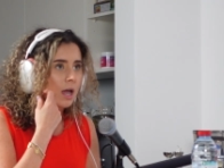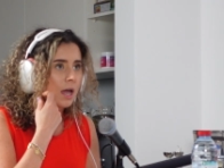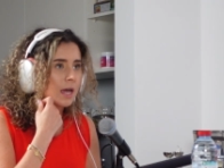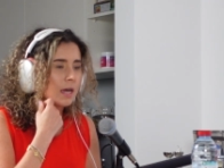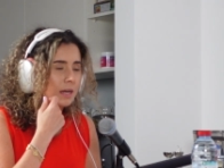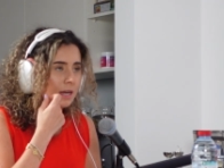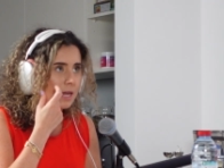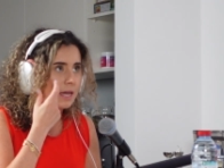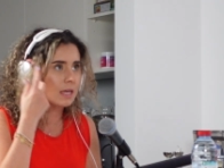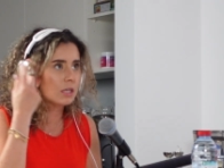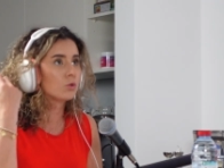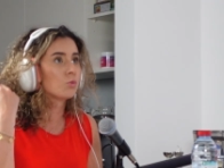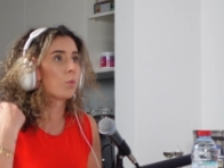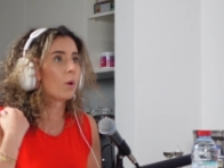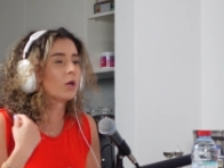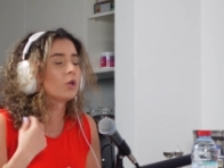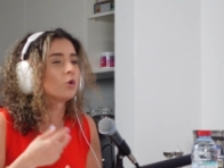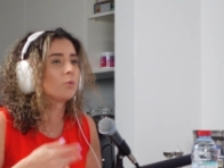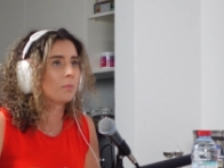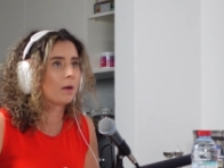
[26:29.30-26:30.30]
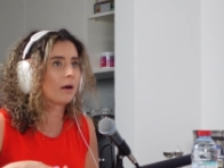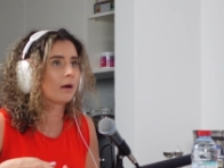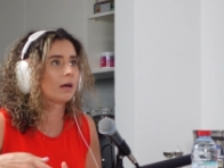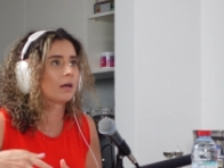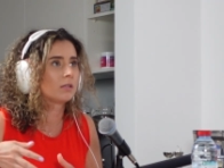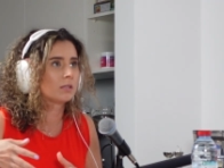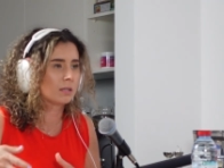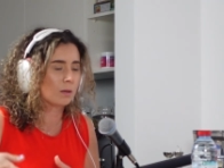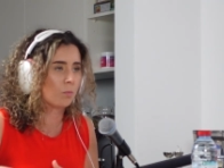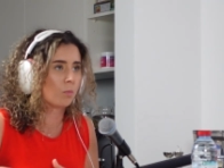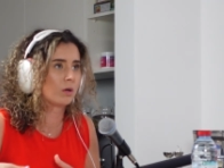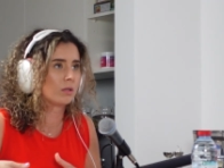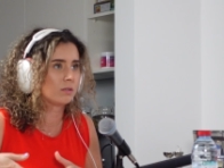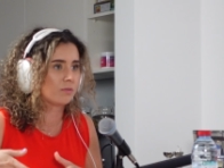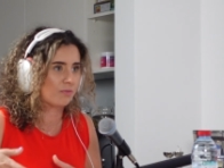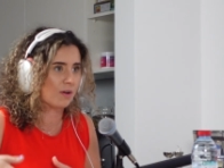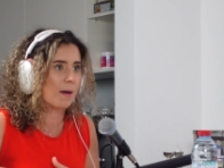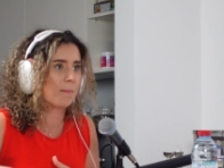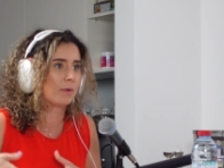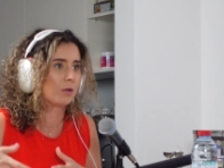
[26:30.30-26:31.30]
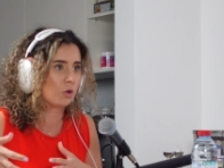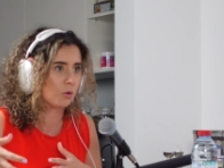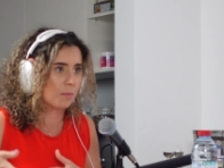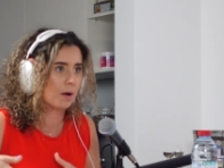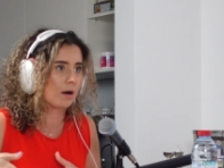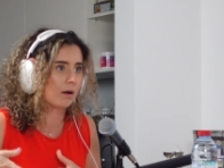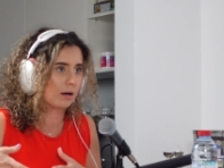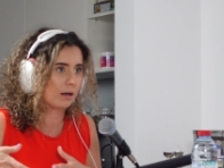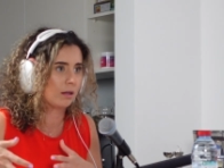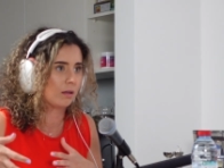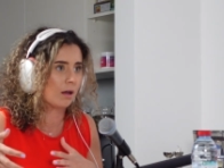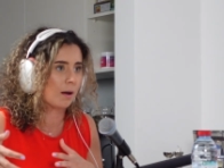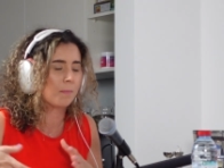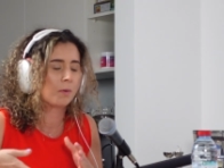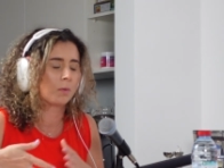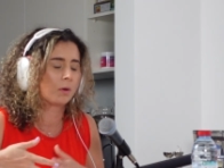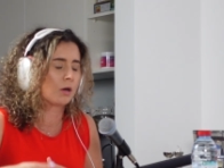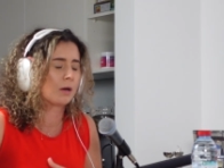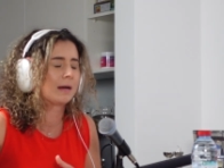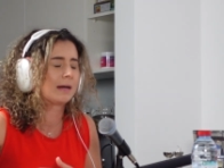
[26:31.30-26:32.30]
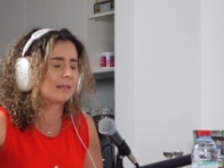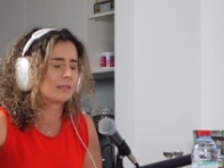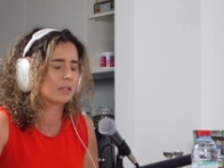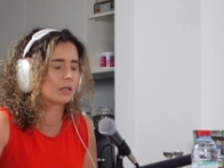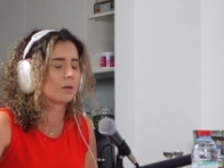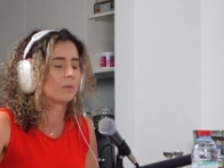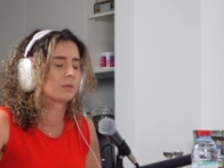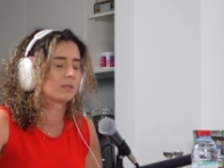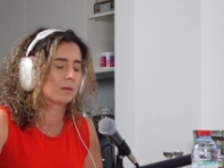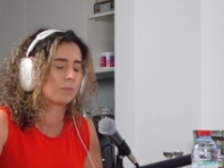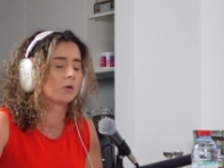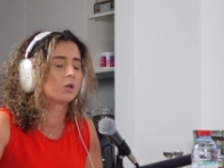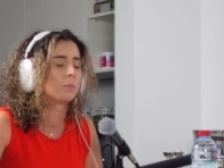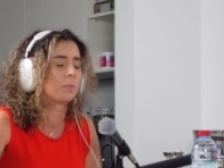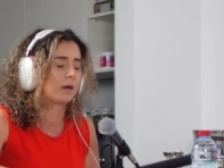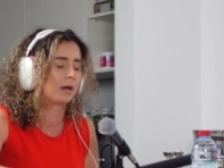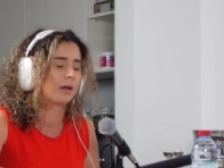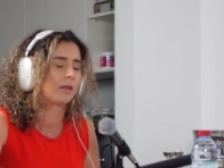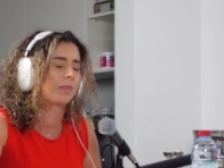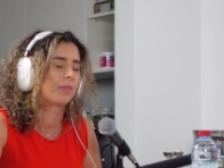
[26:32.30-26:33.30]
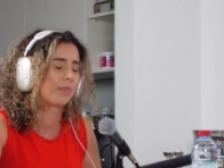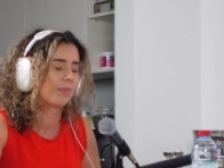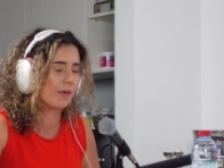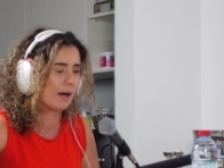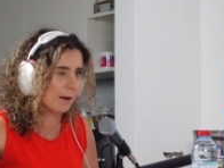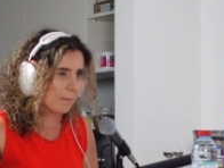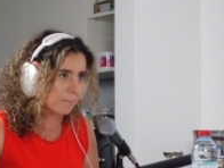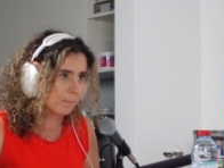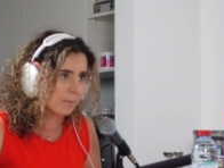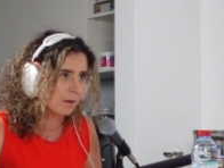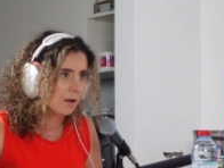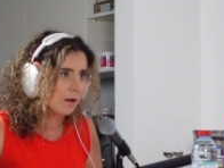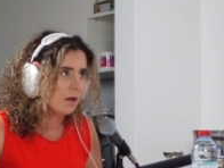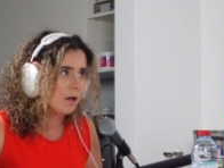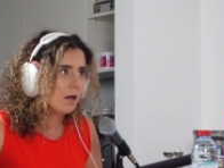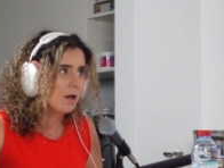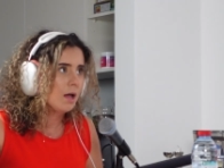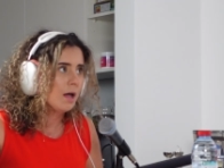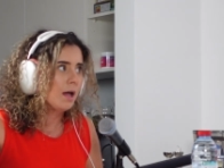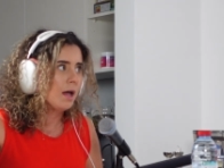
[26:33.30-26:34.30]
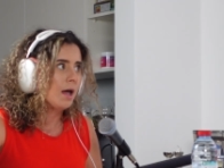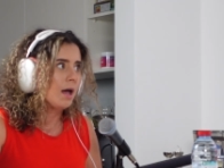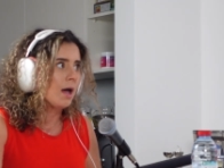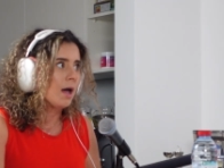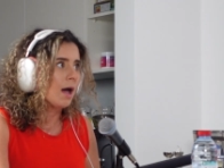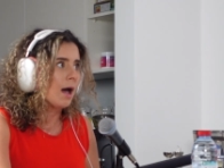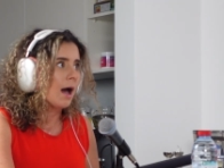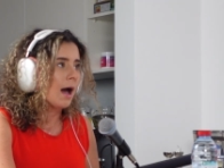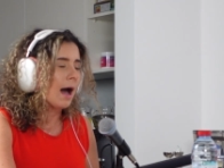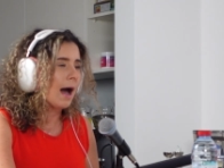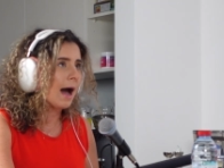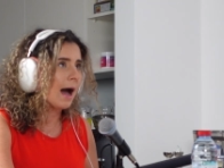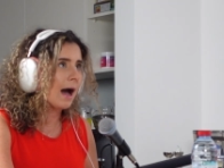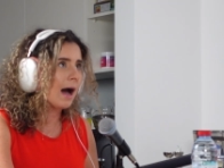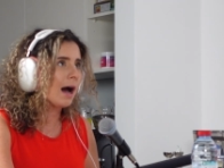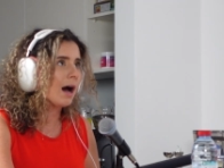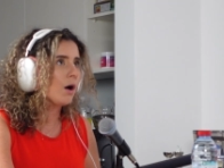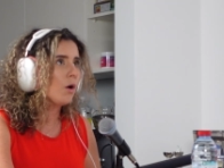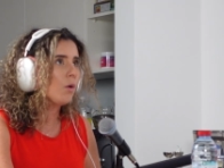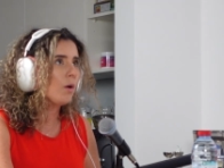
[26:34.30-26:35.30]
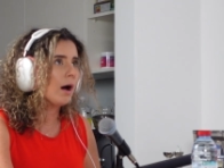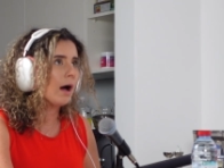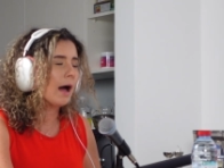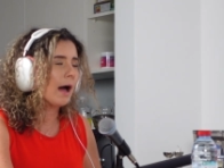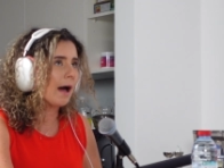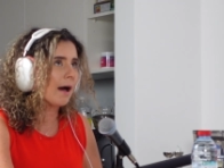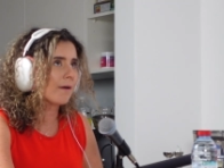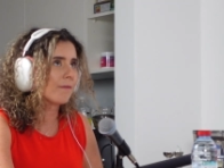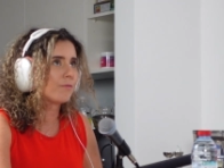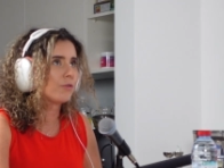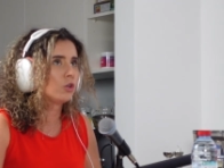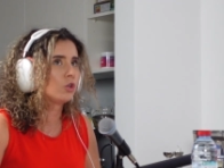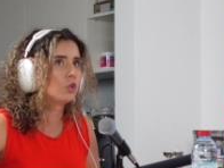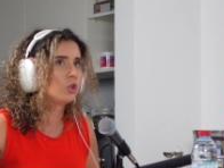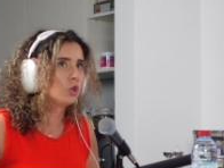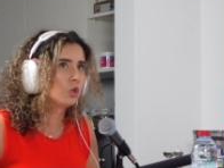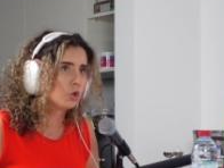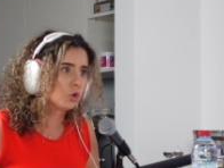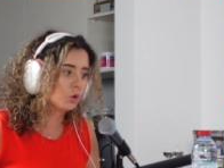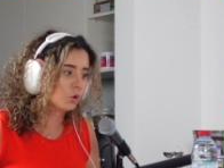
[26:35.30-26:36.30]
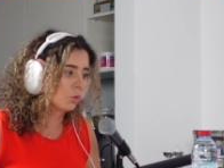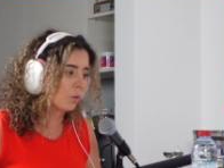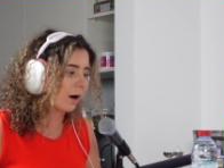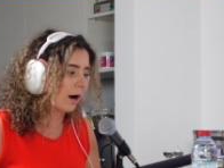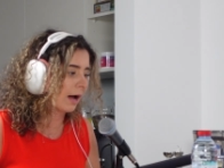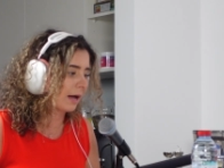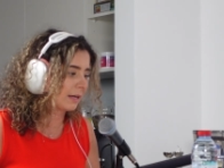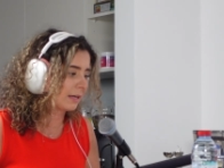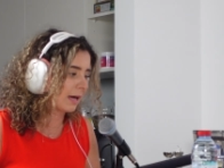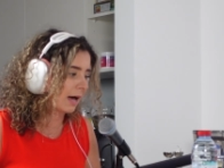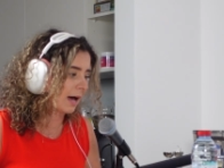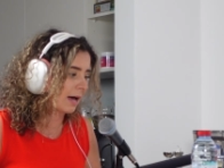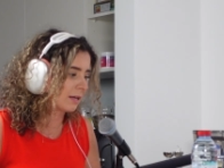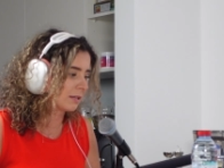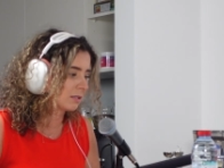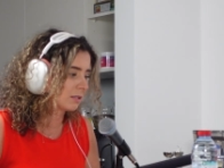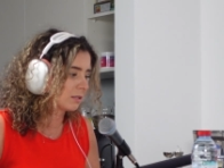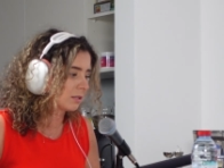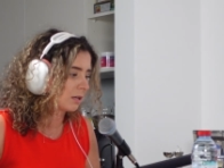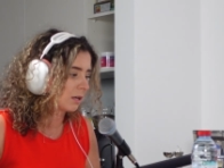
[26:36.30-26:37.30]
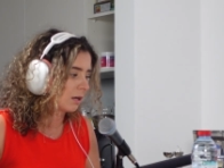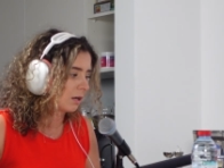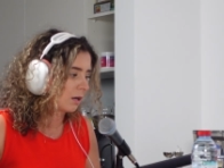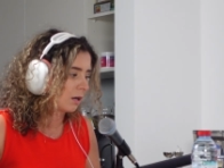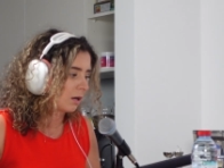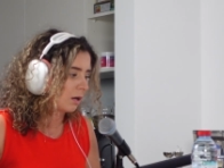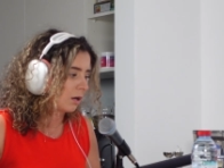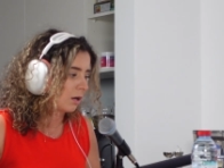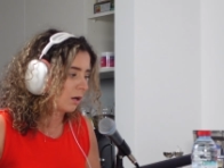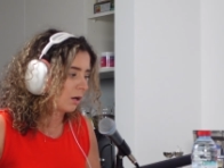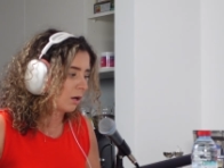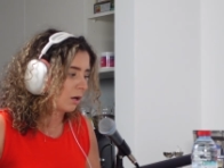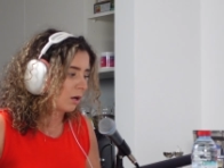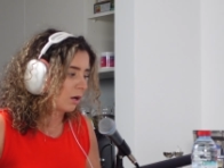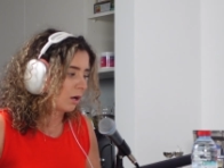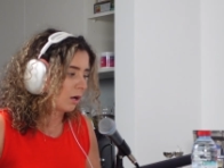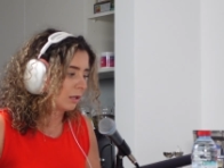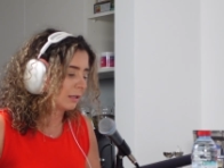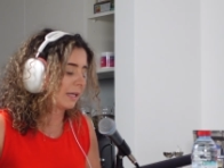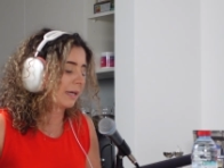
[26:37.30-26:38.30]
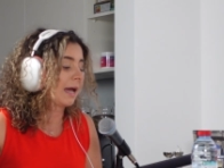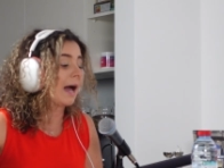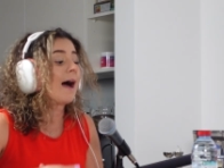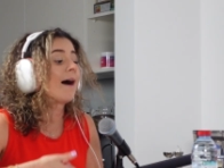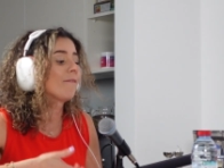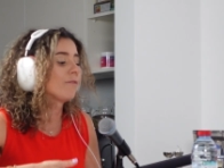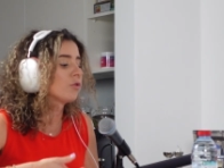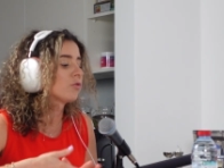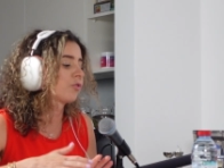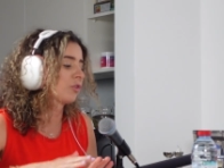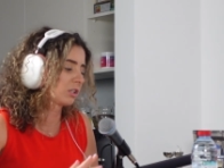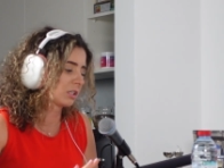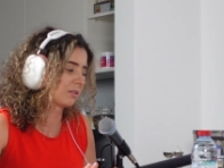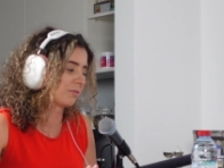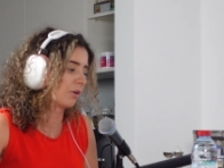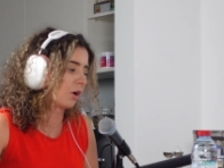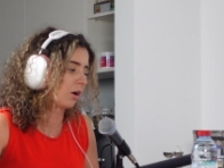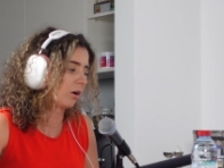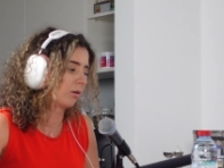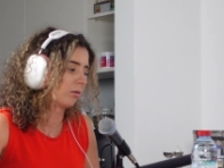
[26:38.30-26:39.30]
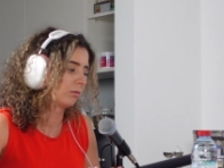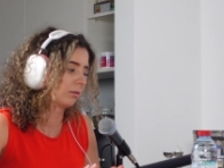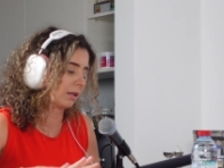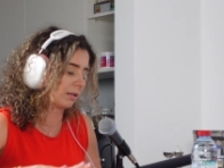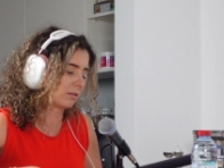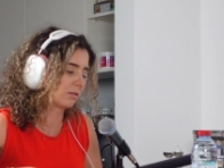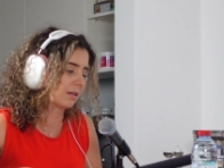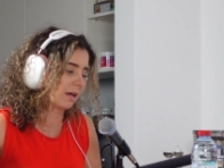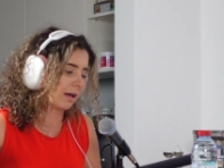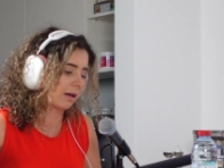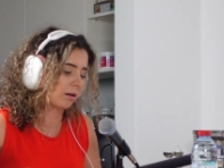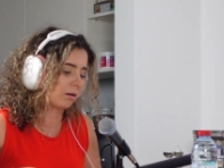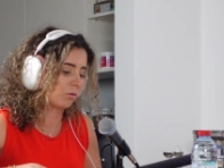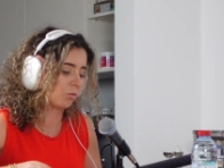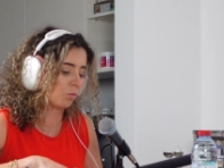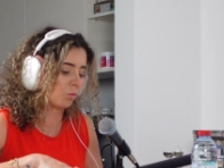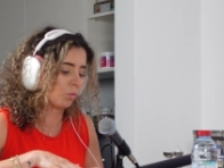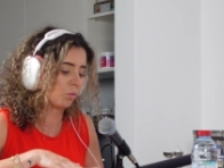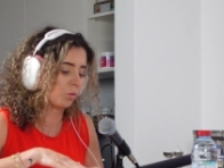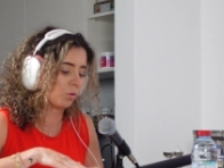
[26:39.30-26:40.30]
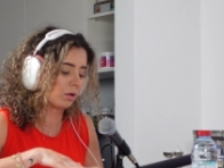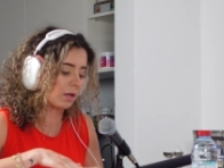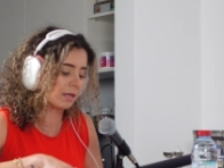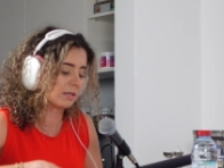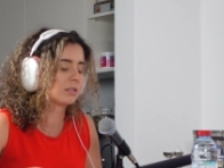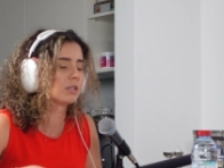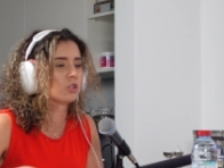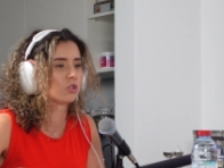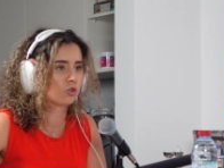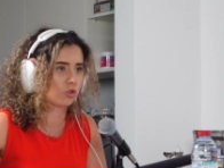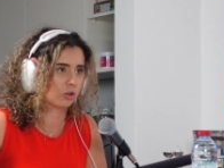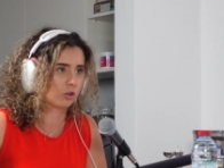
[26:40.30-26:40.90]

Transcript: it is when you marry someone's family, you marry, I mean, when you marry someone, you marry them. How have you, I guess, like have first of all let's say is this